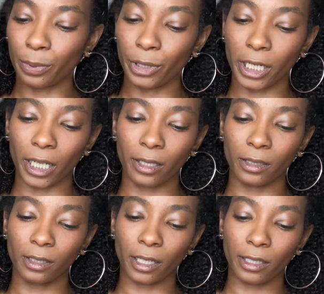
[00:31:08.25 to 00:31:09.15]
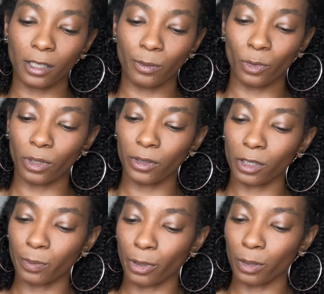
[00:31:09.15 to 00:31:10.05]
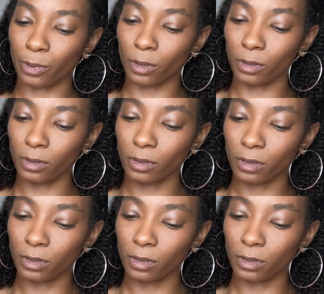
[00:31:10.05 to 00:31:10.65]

pretty. Let's add some more of this purple.